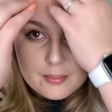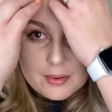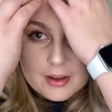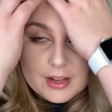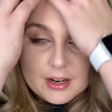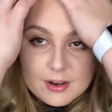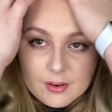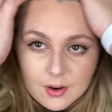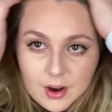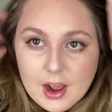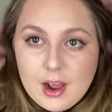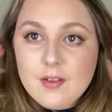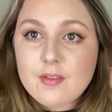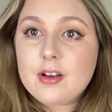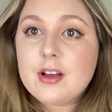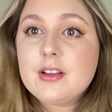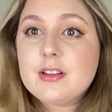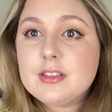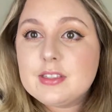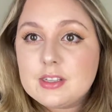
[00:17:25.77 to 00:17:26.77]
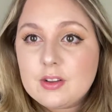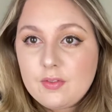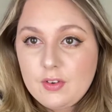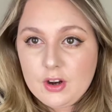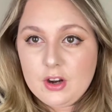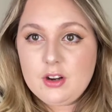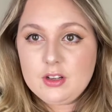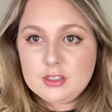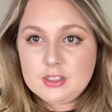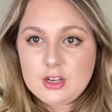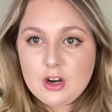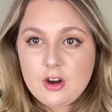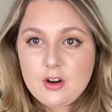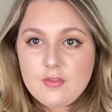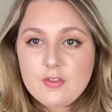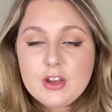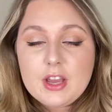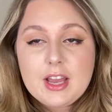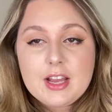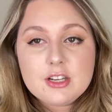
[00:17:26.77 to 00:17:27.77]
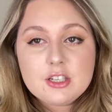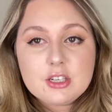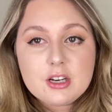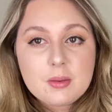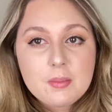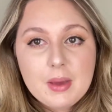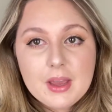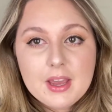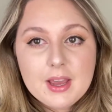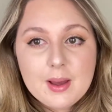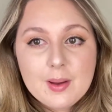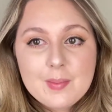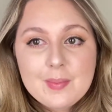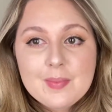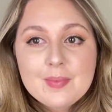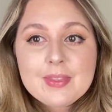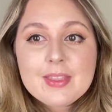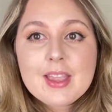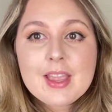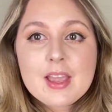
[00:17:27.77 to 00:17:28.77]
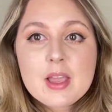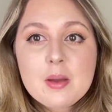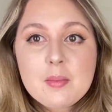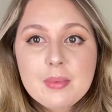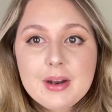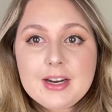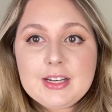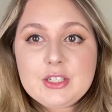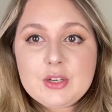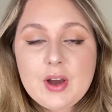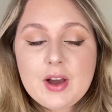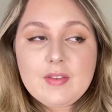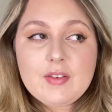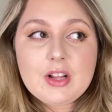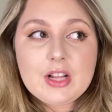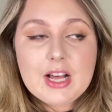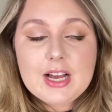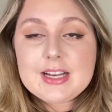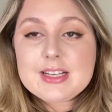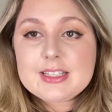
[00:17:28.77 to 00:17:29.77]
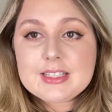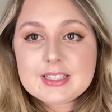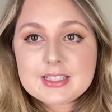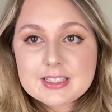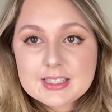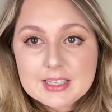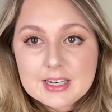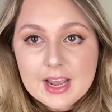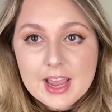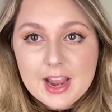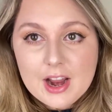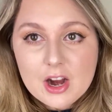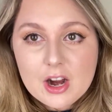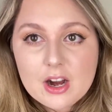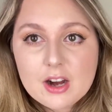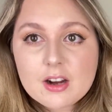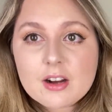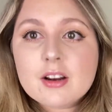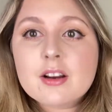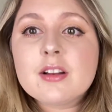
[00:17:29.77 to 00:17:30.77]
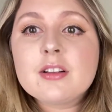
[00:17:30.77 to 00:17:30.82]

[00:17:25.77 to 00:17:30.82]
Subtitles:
I don't have a certification in makeup, but I do have a license in hair.